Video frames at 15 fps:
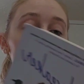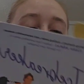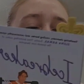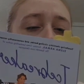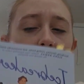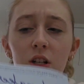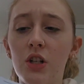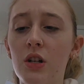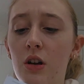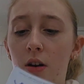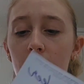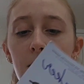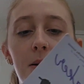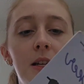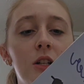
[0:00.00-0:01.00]
I don't actually know
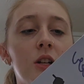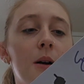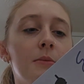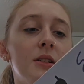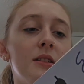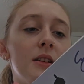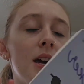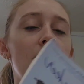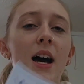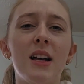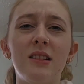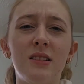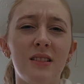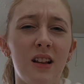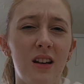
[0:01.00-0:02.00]
how many chapters it
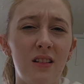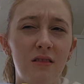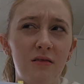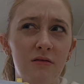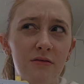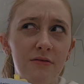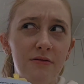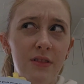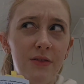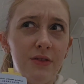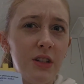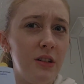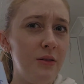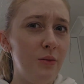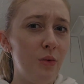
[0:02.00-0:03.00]
has, like
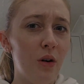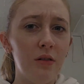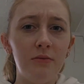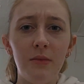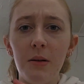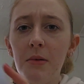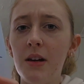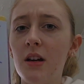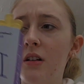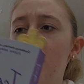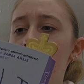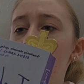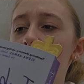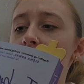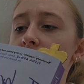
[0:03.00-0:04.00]
51 maybe, I
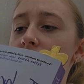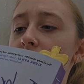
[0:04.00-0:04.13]
think.